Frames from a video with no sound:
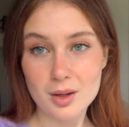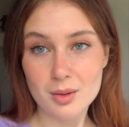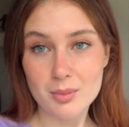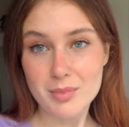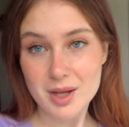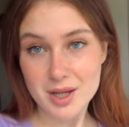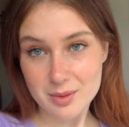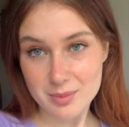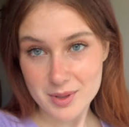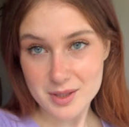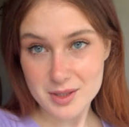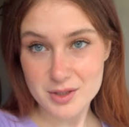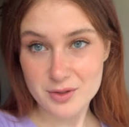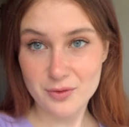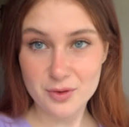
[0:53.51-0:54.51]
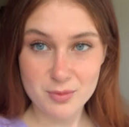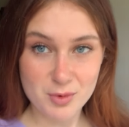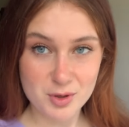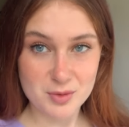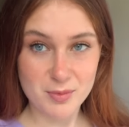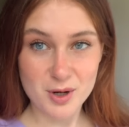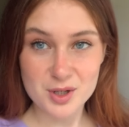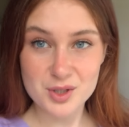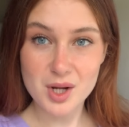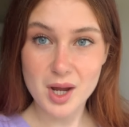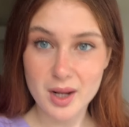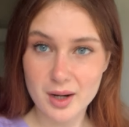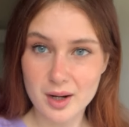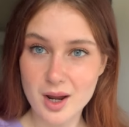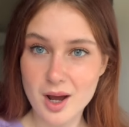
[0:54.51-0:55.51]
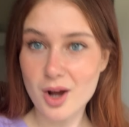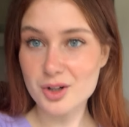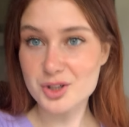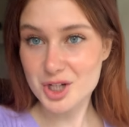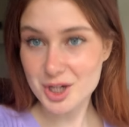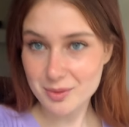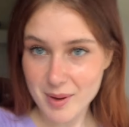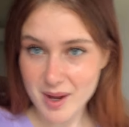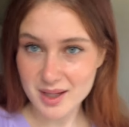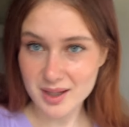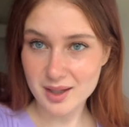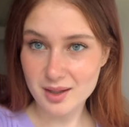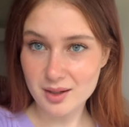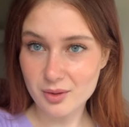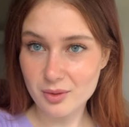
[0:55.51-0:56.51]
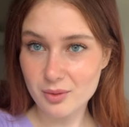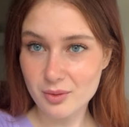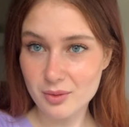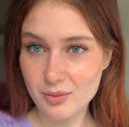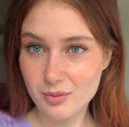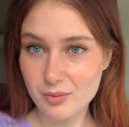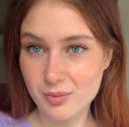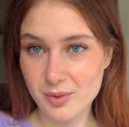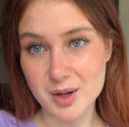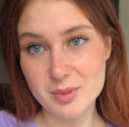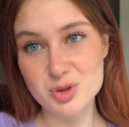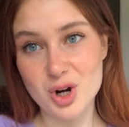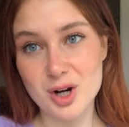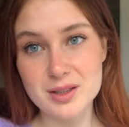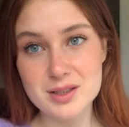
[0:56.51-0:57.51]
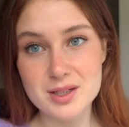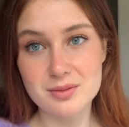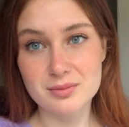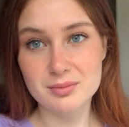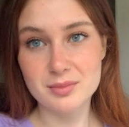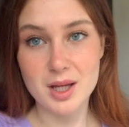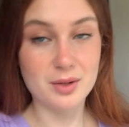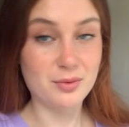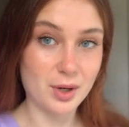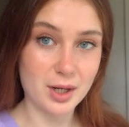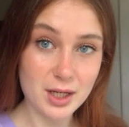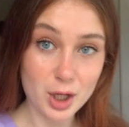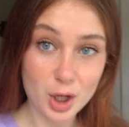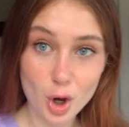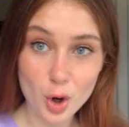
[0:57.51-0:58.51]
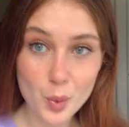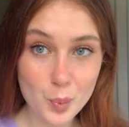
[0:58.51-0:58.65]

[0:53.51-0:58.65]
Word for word: makeup is for the most part done. I'll check back in when I'm dressed and ready to go.